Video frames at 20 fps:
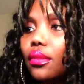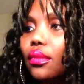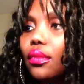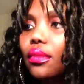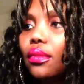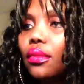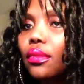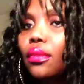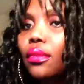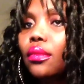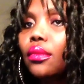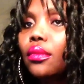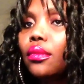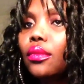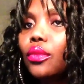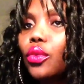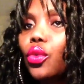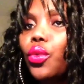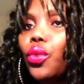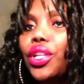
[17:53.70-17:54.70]

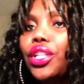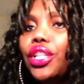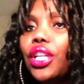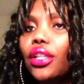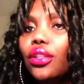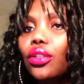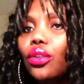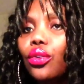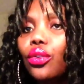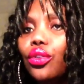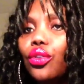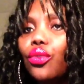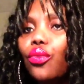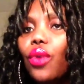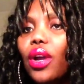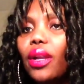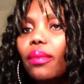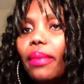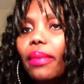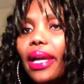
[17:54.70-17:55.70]
Mm-hmm. Which I told you
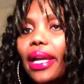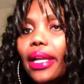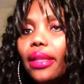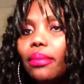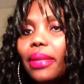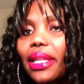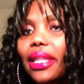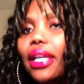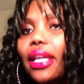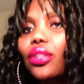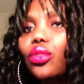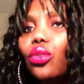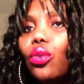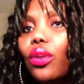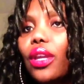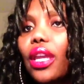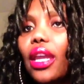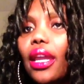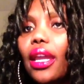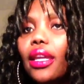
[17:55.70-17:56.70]
1 mile, but that's
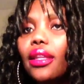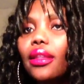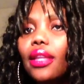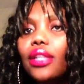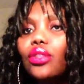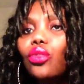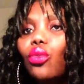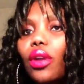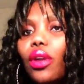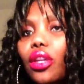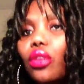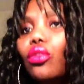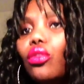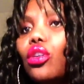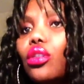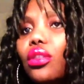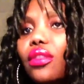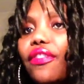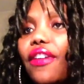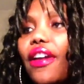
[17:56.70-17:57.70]
okay. That's why you
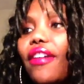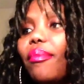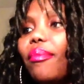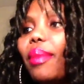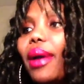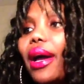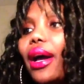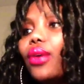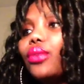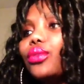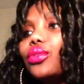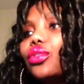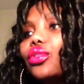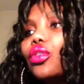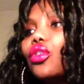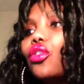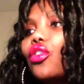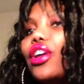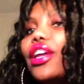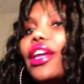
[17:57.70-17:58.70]
lost 5 pounds.
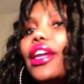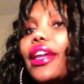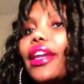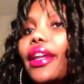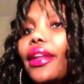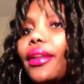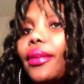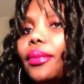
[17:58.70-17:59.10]
Go ahead.